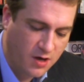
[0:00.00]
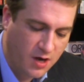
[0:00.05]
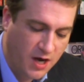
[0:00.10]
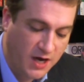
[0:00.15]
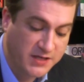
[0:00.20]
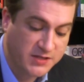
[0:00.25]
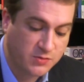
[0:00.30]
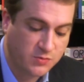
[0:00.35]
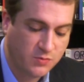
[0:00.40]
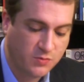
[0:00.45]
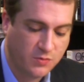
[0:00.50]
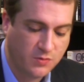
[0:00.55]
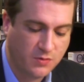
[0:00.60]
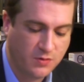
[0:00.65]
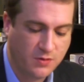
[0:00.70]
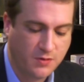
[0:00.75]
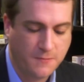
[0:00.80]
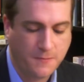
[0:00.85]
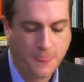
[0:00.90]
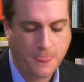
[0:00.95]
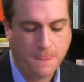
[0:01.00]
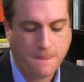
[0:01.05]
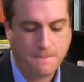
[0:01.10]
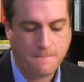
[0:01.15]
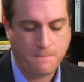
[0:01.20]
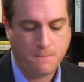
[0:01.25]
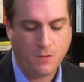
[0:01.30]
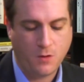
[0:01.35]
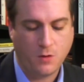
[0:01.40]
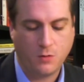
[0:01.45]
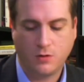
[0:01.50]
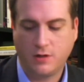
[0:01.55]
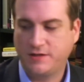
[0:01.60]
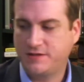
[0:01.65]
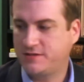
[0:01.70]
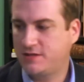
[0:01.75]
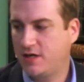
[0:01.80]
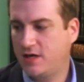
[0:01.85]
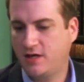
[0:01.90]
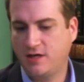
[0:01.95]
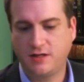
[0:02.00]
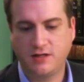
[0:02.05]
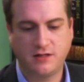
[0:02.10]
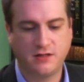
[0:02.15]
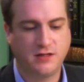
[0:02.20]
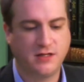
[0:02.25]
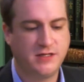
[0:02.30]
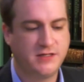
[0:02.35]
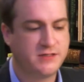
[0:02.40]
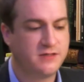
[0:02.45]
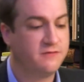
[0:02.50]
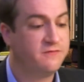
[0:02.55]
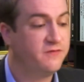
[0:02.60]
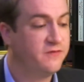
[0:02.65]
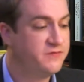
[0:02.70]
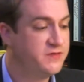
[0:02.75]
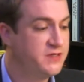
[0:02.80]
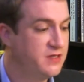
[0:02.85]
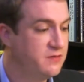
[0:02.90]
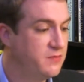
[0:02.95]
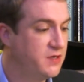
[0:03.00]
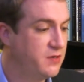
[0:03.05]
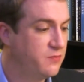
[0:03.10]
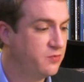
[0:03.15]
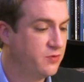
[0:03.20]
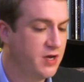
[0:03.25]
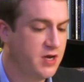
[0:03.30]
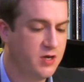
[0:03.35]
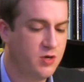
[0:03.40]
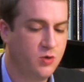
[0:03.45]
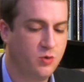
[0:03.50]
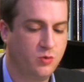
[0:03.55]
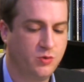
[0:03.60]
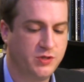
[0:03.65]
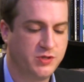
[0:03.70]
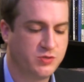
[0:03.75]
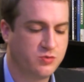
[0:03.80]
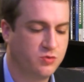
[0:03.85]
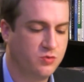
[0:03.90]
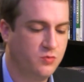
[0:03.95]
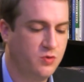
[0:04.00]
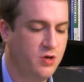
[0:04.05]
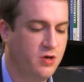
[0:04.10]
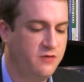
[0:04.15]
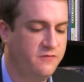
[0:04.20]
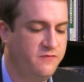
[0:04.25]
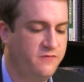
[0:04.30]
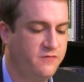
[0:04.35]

All right, so let's take at least a 15 minute break, cool this room off. I